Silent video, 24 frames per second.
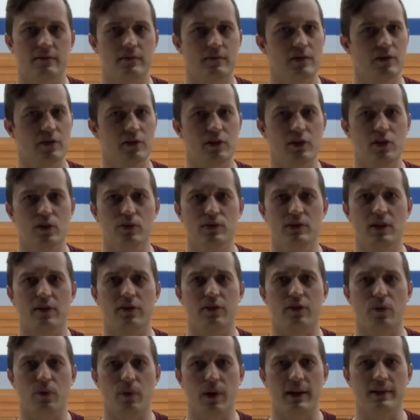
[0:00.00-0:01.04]
you'll use it the
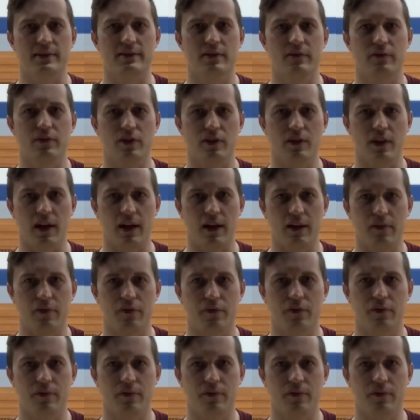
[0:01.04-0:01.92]
rest of your life.